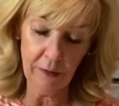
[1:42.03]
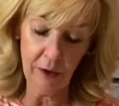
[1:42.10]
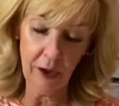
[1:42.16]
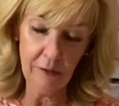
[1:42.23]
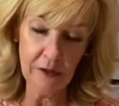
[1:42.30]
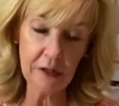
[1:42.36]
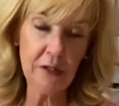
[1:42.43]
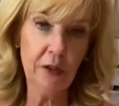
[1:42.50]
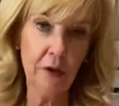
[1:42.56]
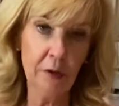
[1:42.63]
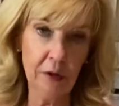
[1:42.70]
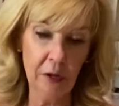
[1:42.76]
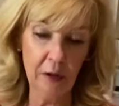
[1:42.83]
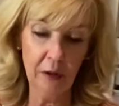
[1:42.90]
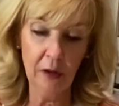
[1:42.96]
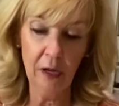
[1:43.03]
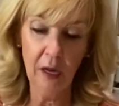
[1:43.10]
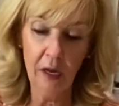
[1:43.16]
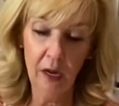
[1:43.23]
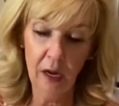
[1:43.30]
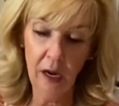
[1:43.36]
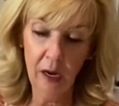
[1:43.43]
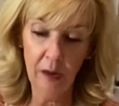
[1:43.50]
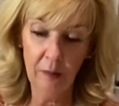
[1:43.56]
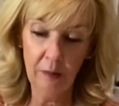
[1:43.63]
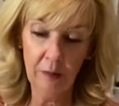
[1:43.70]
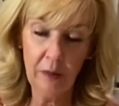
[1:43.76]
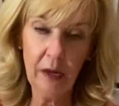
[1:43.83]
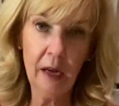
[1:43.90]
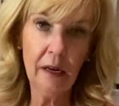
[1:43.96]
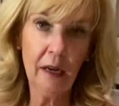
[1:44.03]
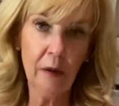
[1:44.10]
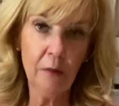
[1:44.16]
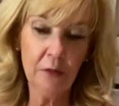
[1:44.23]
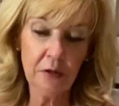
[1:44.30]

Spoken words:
obviously already cut out,